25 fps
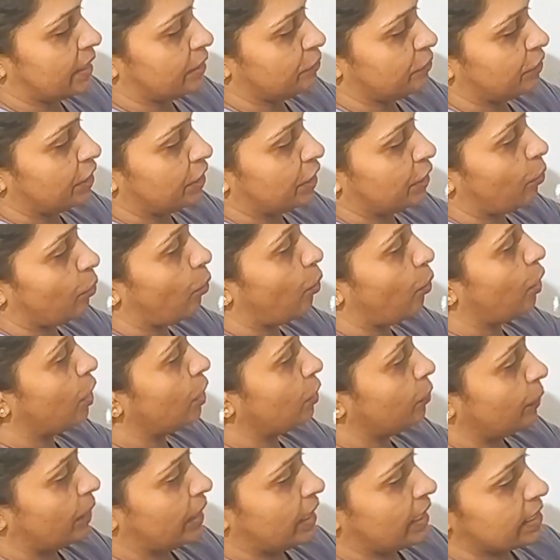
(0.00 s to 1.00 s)
and we can
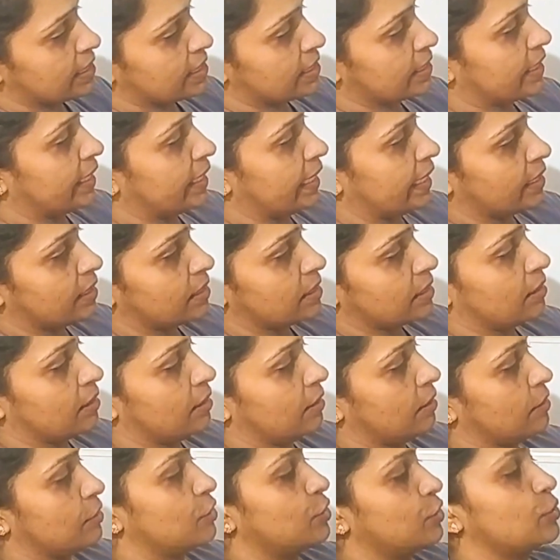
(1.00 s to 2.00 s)
always get
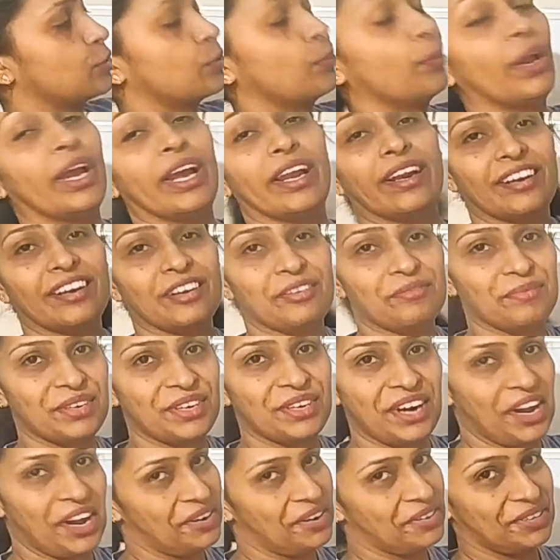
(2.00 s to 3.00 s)
a square
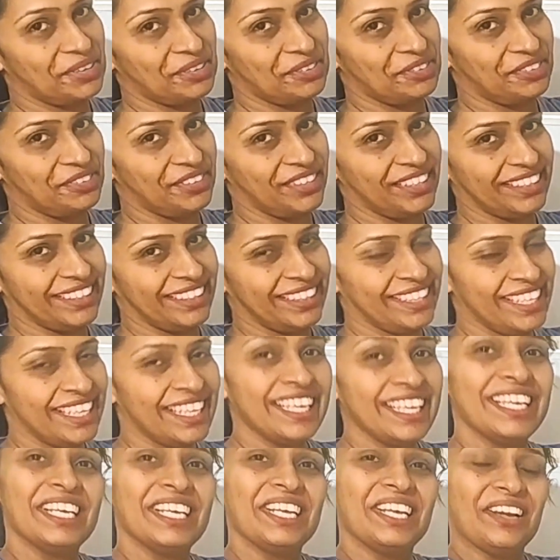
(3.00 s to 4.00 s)
number out of
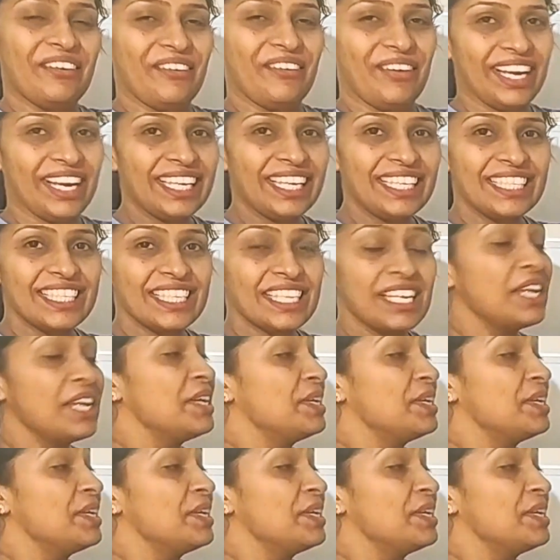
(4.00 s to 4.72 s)
it, right?